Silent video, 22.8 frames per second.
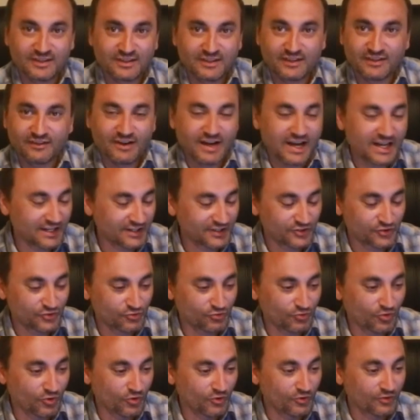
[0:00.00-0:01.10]
they're out of
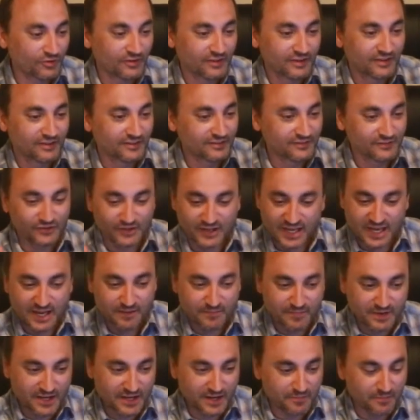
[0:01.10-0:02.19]
control. You can't
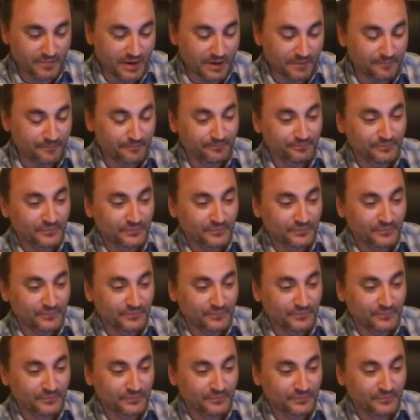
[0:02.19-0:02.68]
make them up.